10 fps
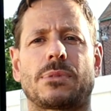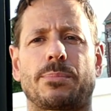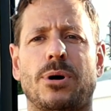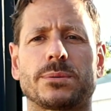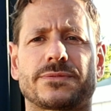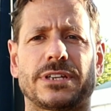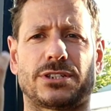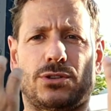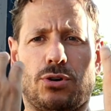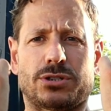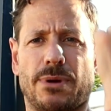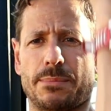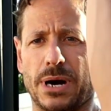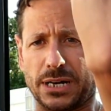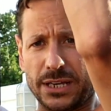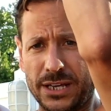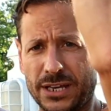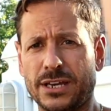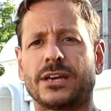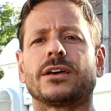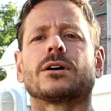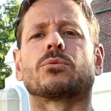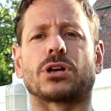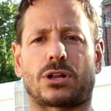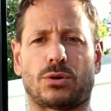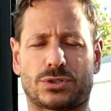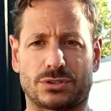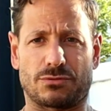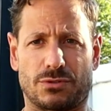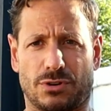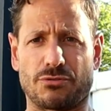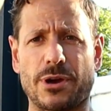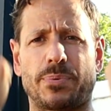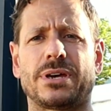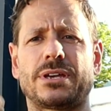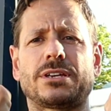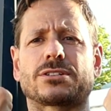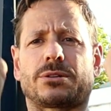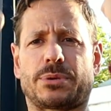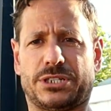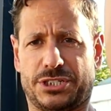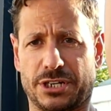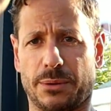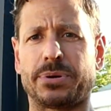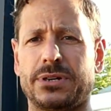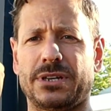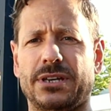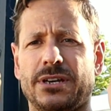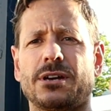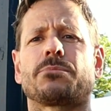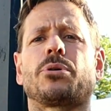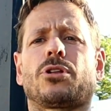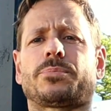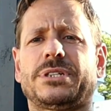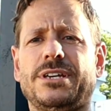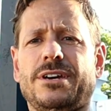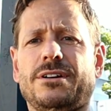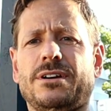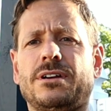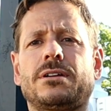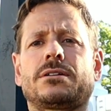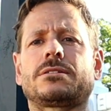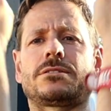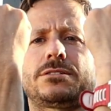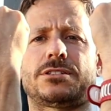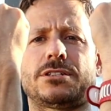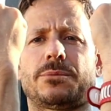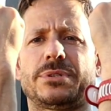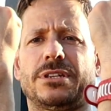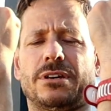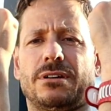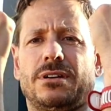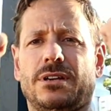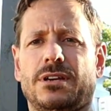My palms facing towards my body with a closer grip is going to be a chin-up. Pull-ups here, chin-ups here.